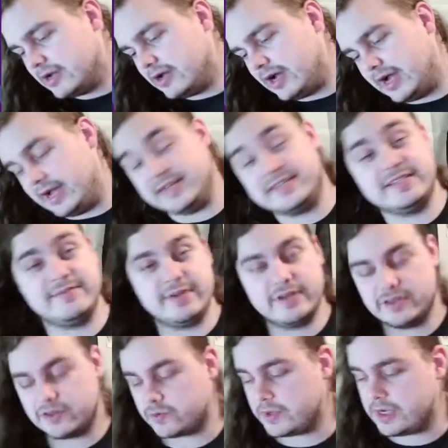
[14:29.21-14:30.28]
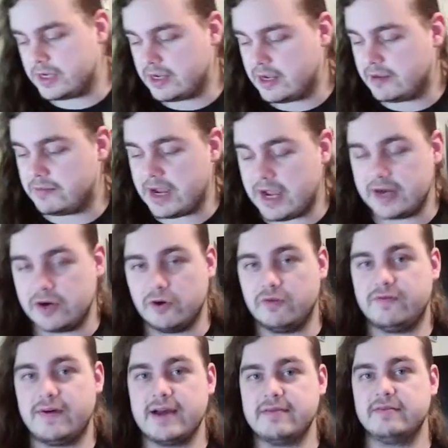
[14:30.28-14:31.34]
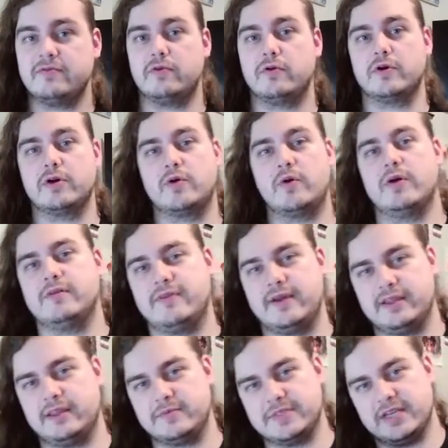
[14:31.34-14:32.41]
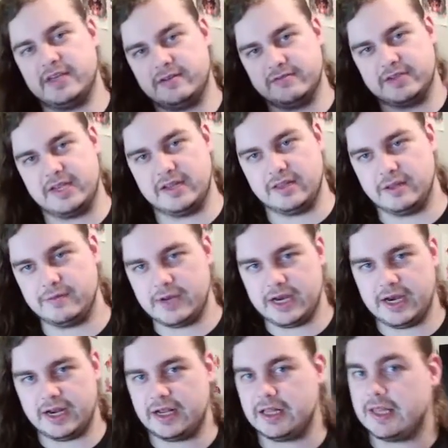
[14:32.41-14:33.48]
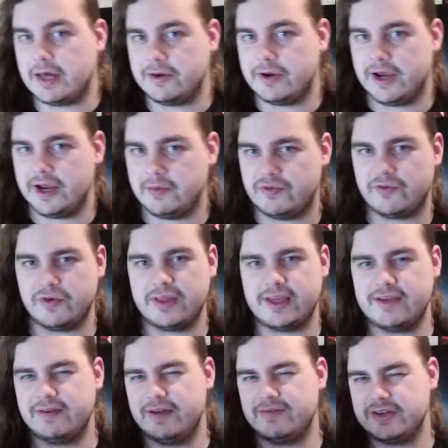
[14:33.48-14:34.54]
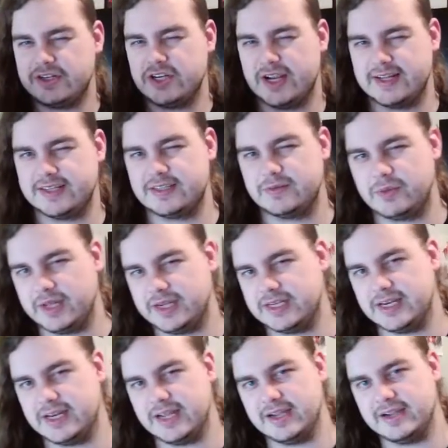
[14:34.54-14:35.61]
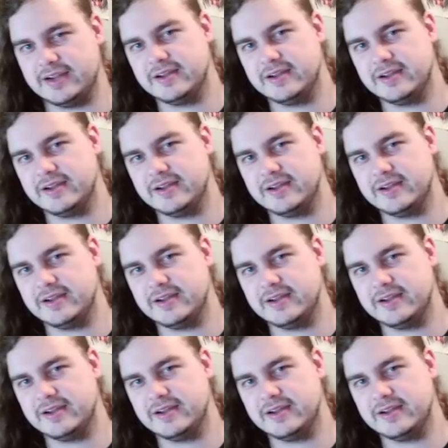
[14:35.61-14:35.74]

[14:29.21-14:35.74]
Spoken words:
at 7-3, and Mad go 5-4, qualifying themselves and eliminating Cloud9 before they even have a chance to play today,